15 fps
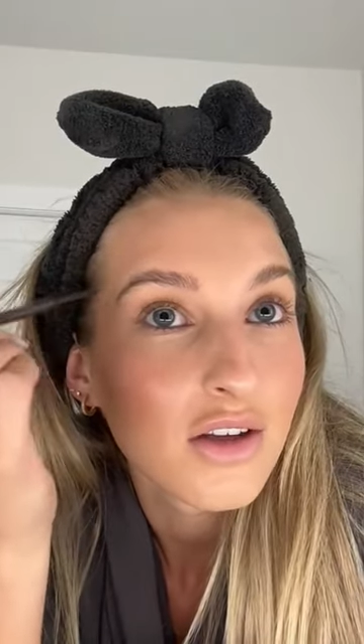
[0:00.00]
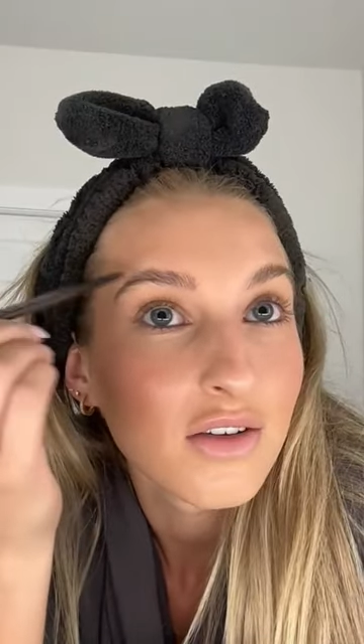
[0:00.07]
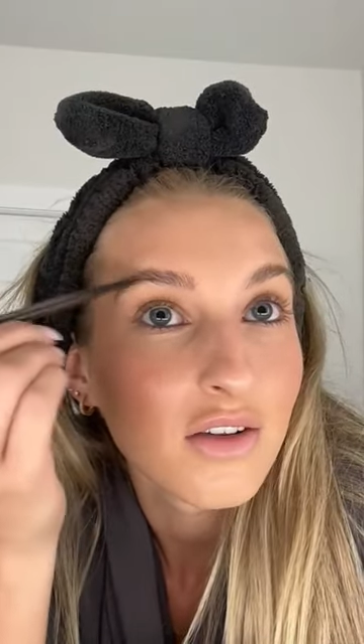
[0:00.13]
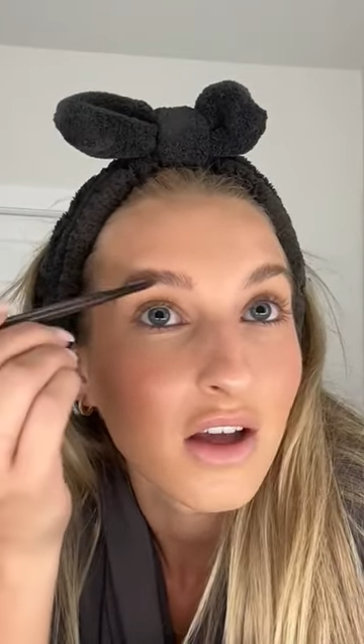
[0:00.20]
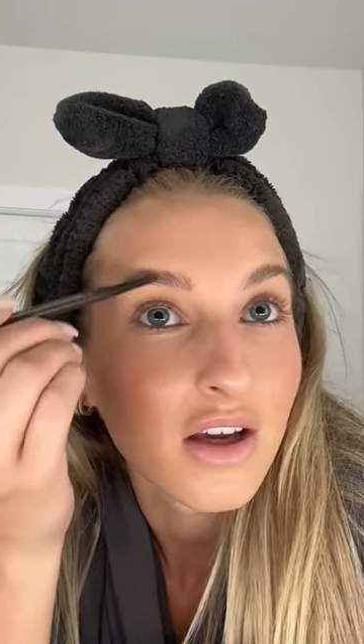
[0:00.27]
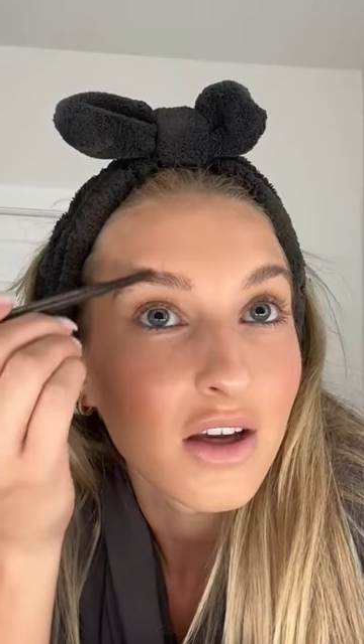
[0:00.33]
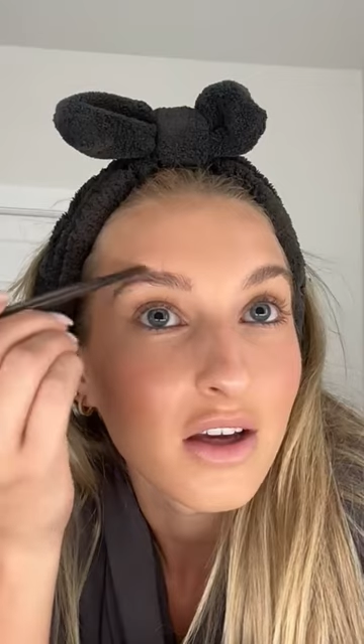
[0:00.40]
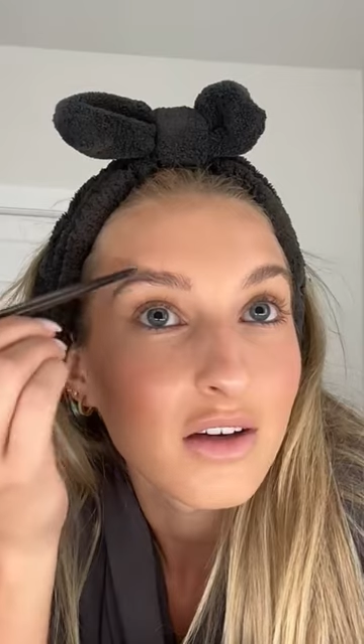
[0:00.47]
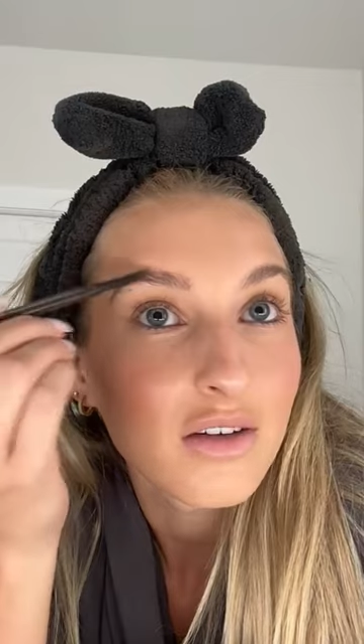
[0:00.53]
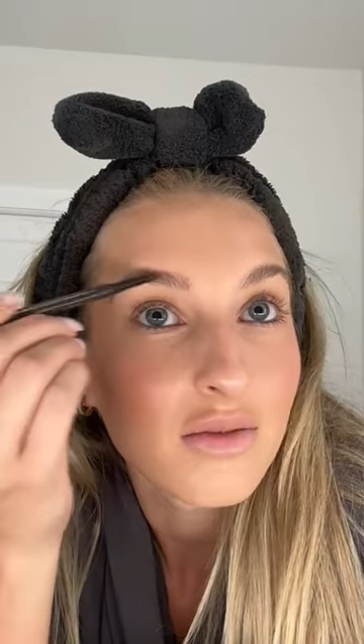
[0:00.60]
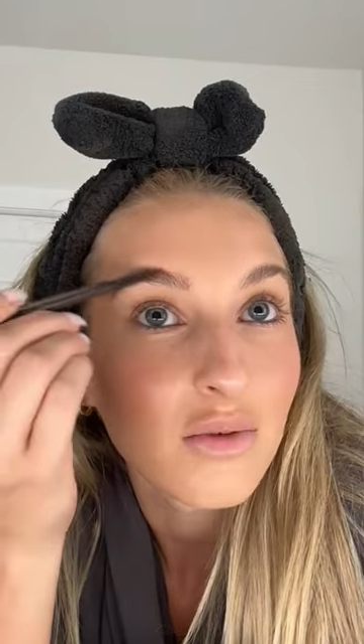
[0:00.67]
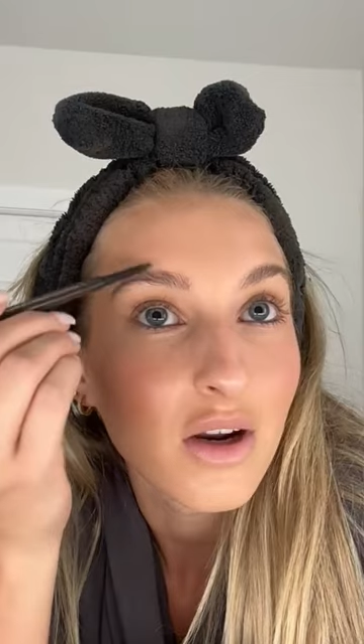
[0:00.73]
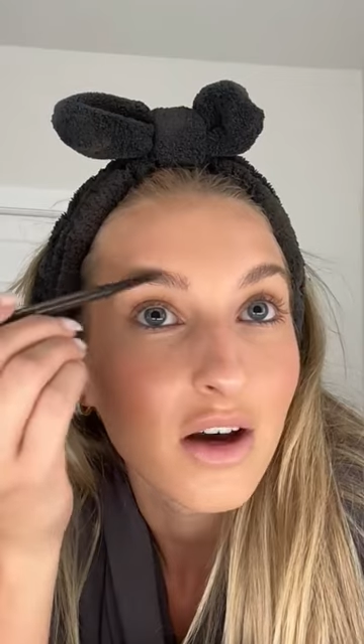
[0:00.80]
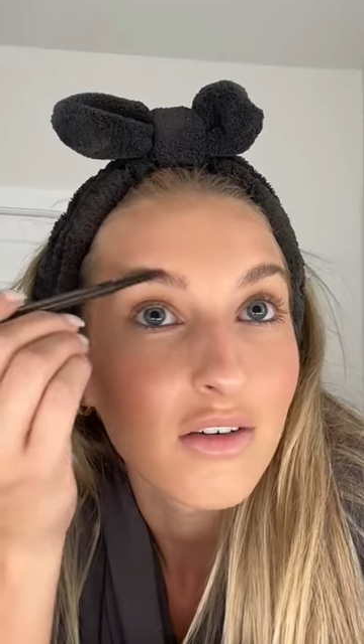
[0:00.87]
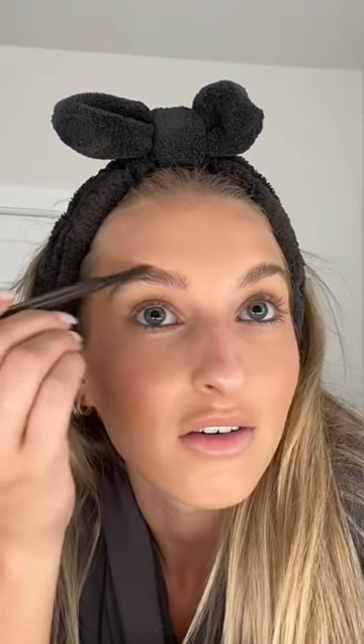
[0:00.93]
Like,
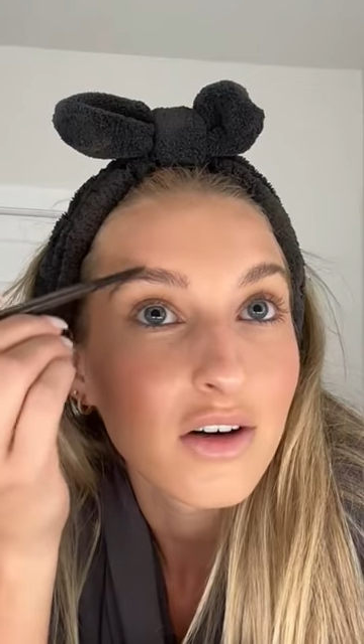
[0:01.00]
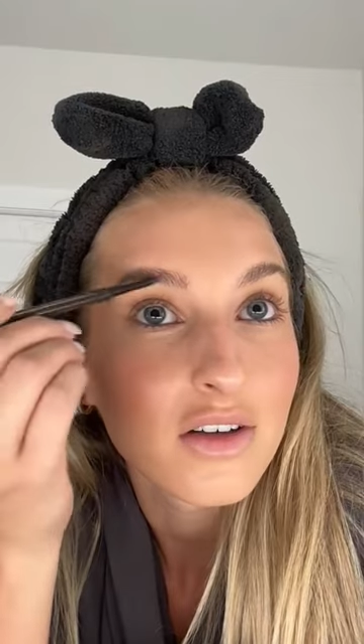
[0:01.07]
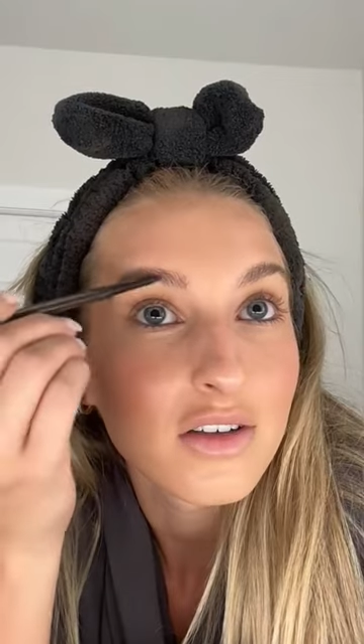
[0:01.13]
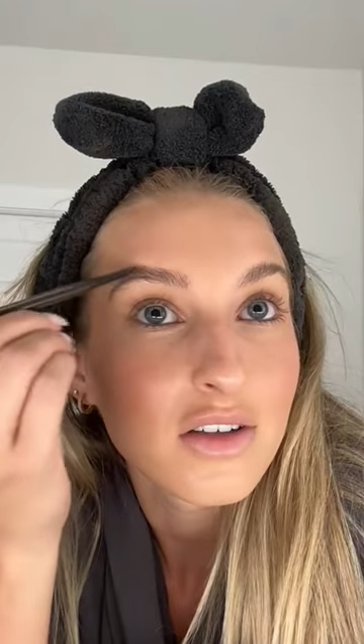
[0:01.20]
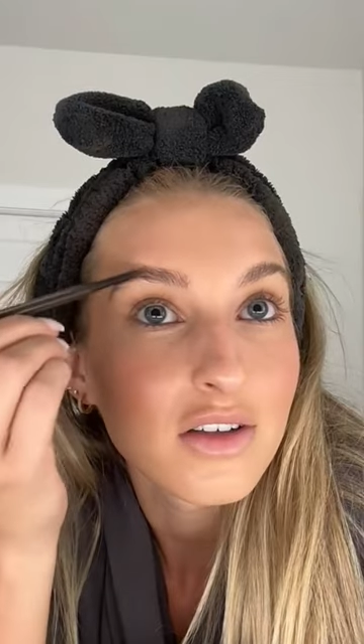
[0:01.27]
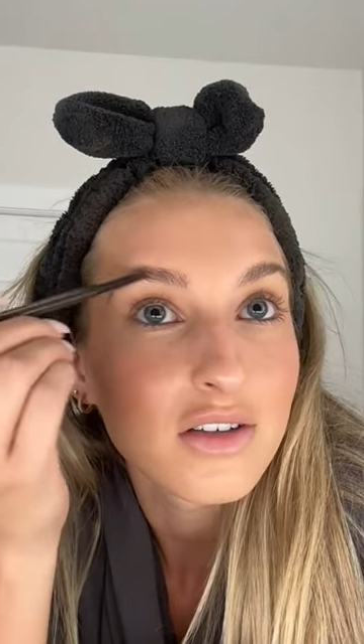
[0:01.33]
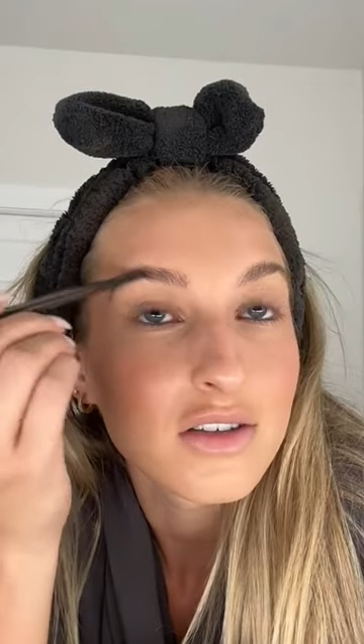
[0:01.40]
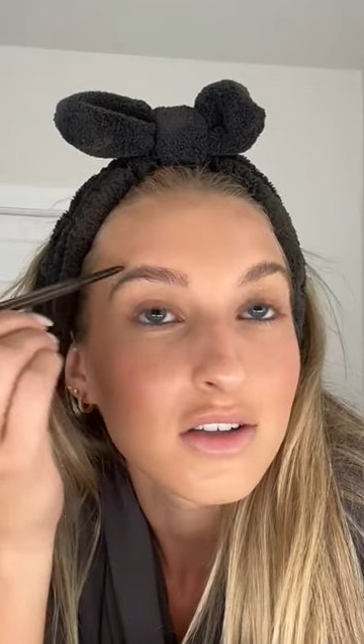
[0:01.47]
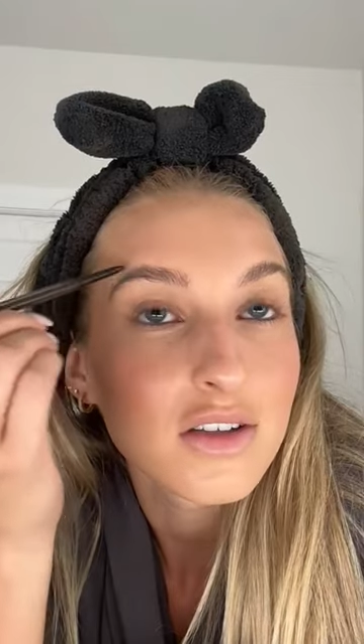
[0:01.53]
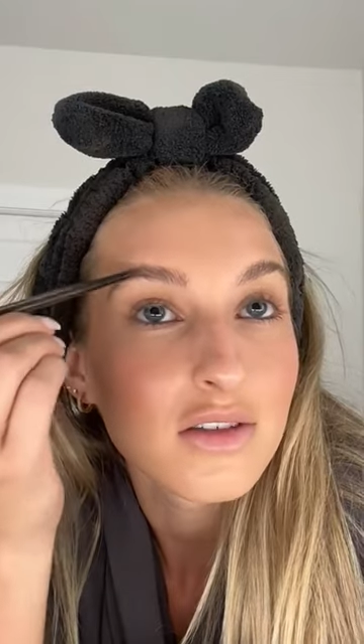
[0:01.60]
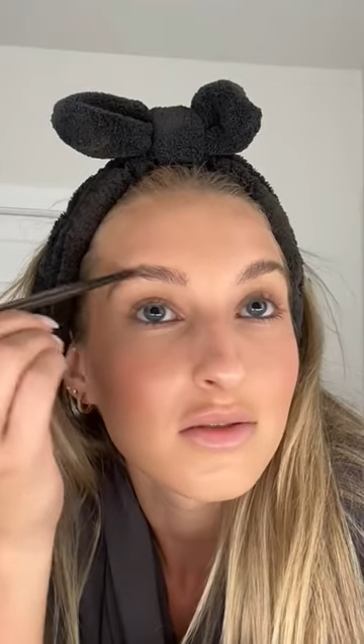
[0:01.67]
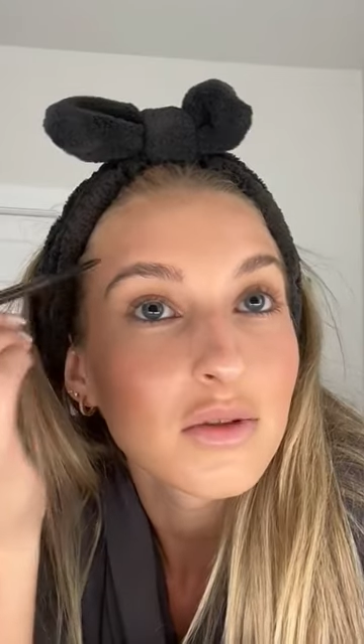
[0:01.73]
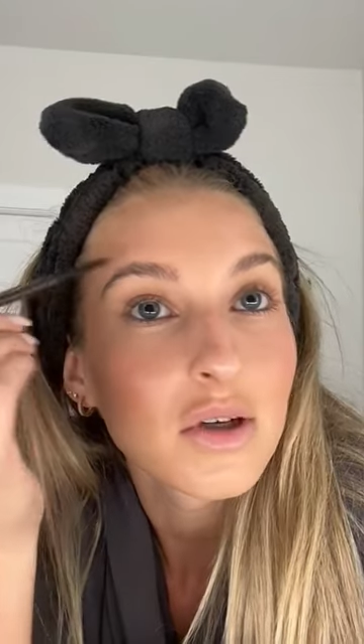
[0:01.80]
whatever. So I was like,